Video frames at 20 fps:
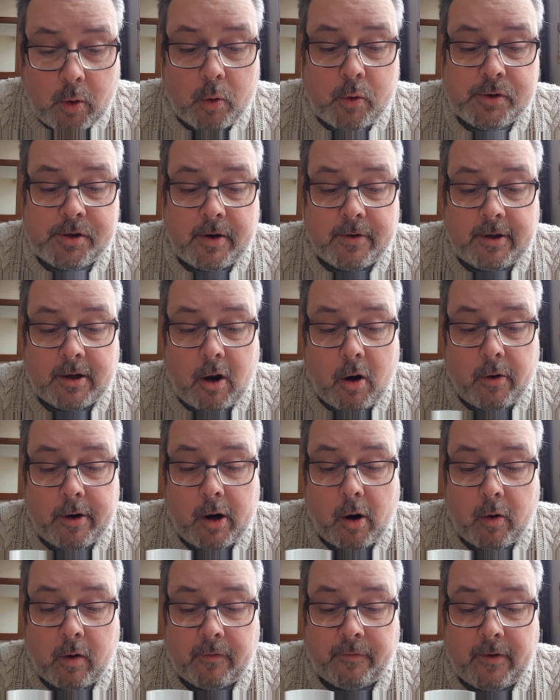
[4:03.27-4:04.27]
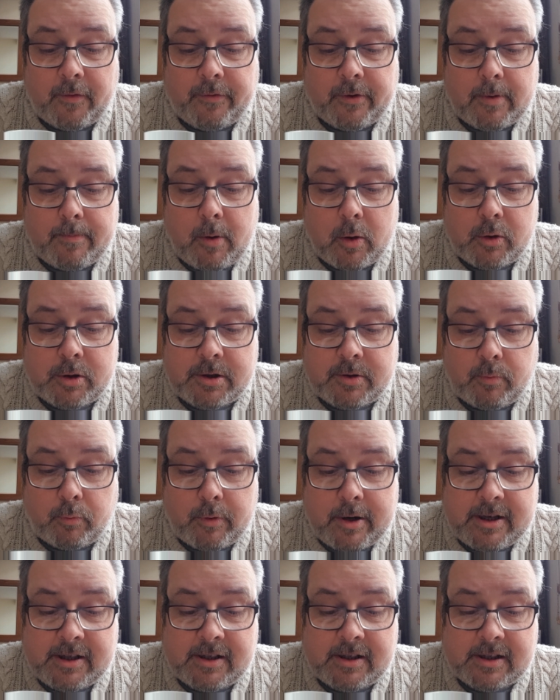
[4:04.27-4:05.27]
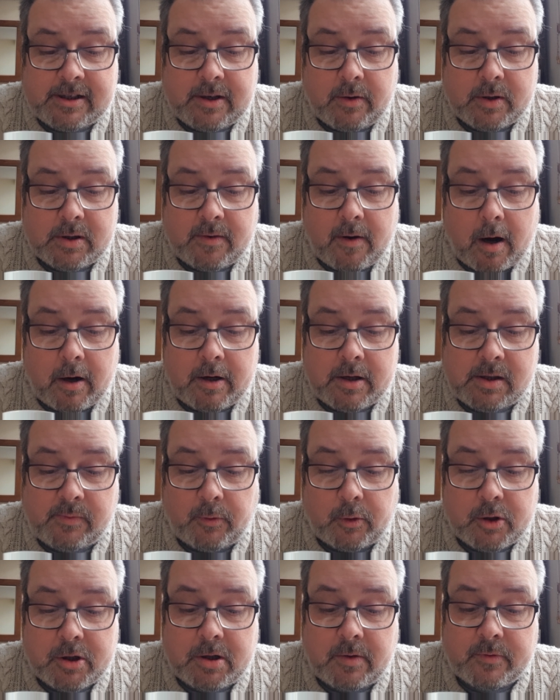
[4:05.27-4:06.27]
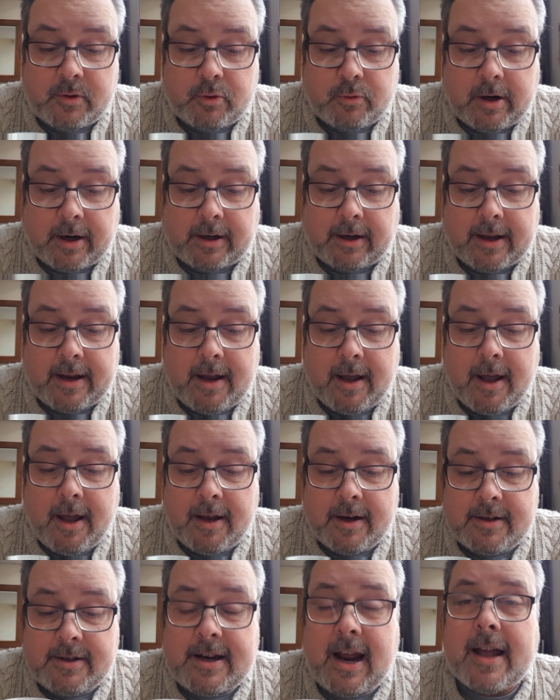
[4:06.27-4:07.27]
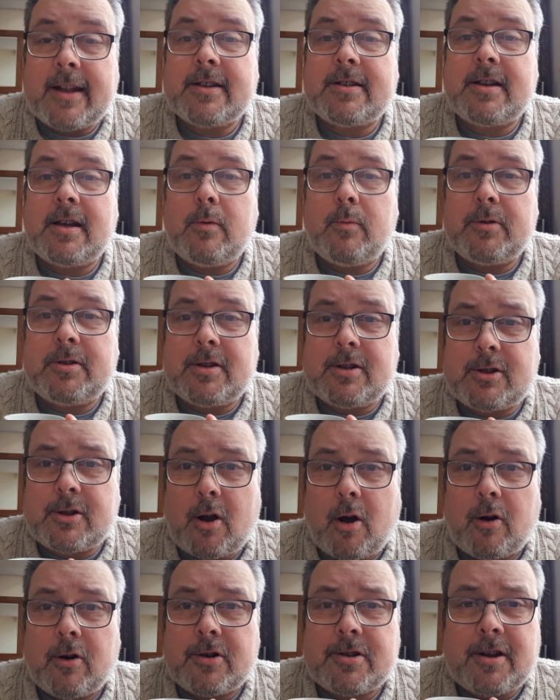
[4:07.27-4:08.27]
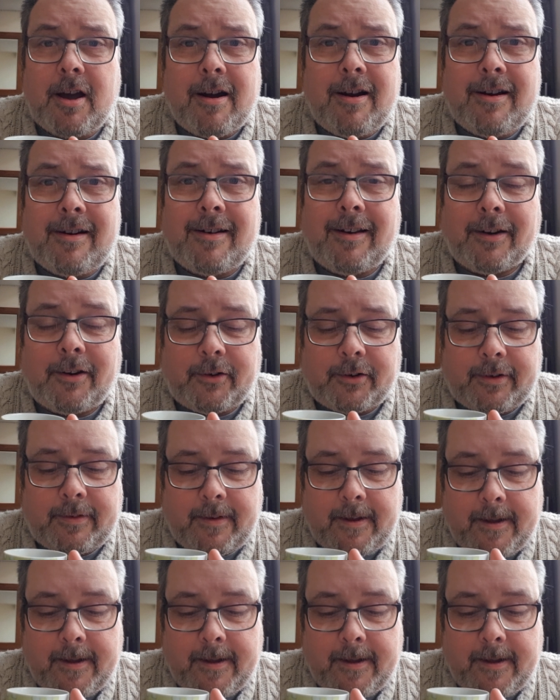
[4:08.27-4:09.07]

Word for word: also the choreographer for the most recent series of Ireland's version of Strictly, Dancing with the Stars Ireland.